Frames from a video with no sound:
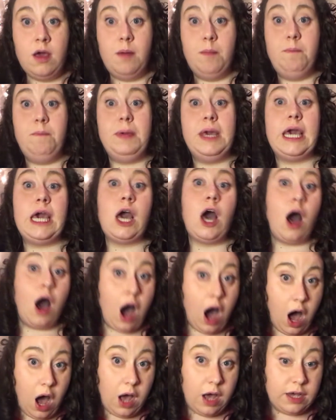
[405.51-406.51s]

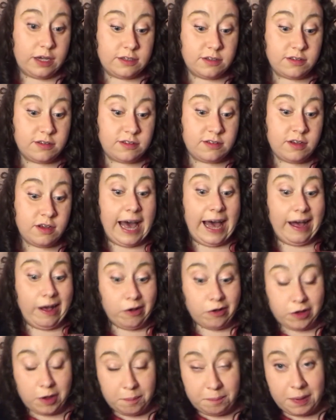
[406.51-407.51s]
because
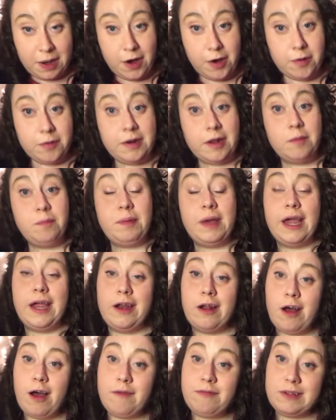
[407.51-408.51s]
Al Capone had
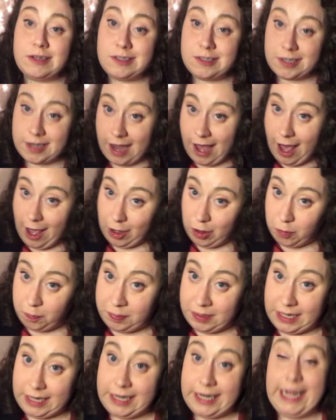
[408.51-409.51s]
paid off the Chicago
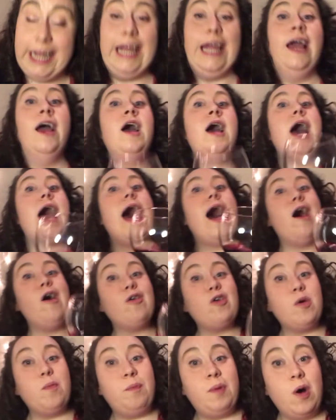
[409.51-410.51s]
PD. Al
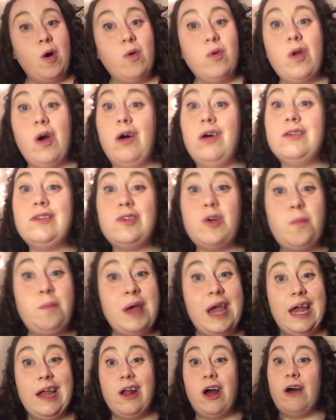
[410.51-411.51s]
Capone also
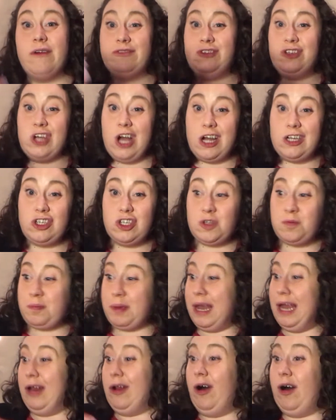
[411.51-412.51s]
paid off judges,
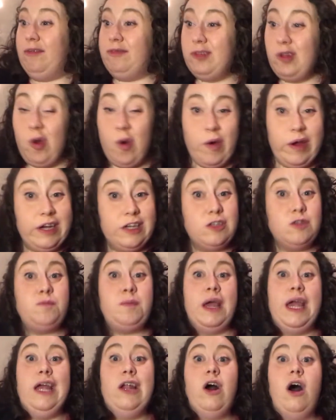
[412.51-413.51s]
paid off lawyers,
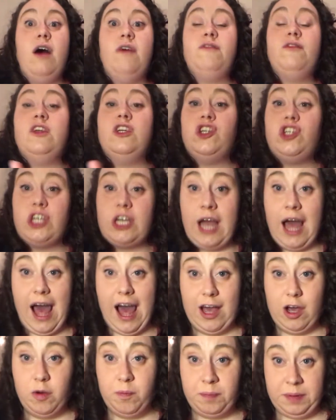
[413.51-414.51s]
paid off the
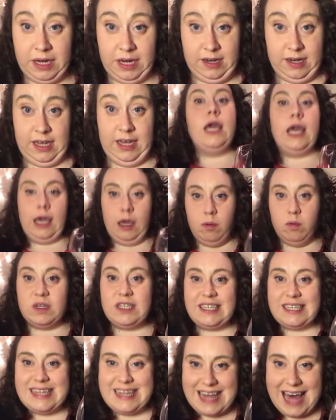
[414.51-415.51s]
Chicago PD. He
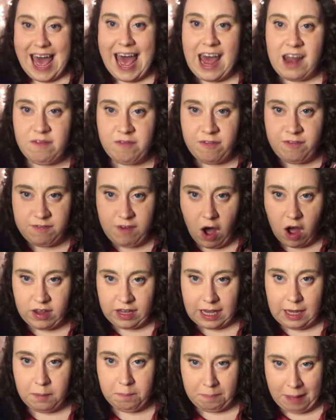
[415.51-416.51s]
was that
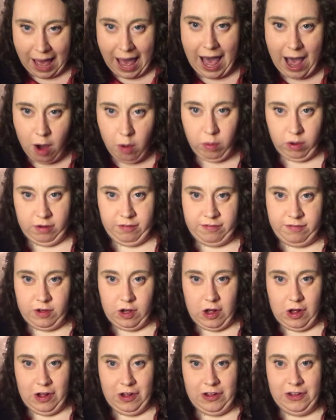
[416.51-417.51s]
fucking
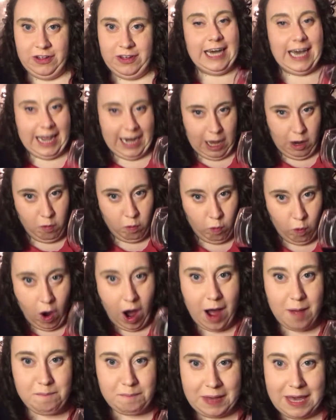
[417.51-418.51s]
powerful, and I
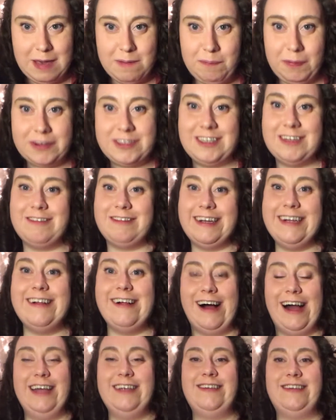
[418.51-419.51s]
want people to
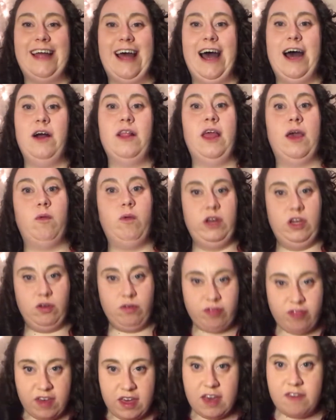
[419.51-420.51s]
realize that. Like, when you
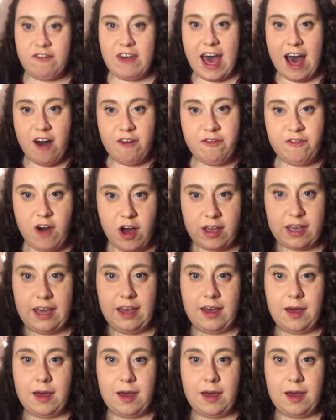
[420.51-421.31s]
think of Al fucking